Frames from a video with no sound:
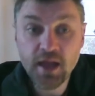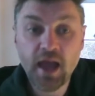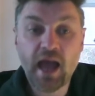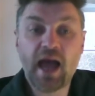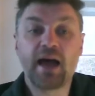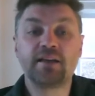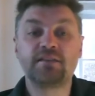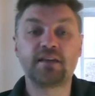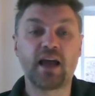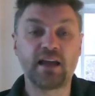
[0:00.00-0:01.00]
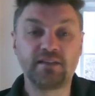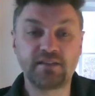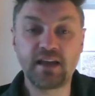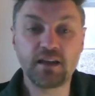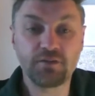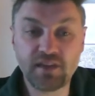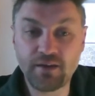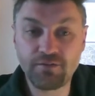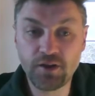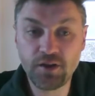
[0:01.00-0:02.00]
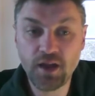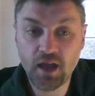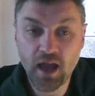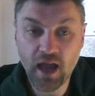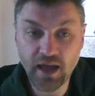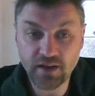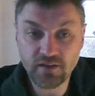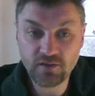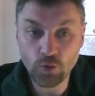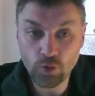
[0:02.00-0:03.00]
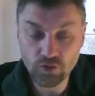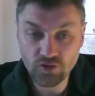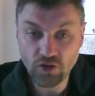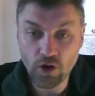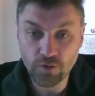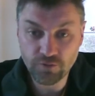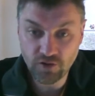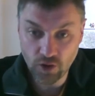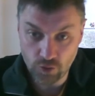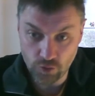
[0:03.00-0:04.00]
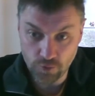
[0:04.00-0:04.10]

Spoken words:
has a skill of 7 and a swords of 2.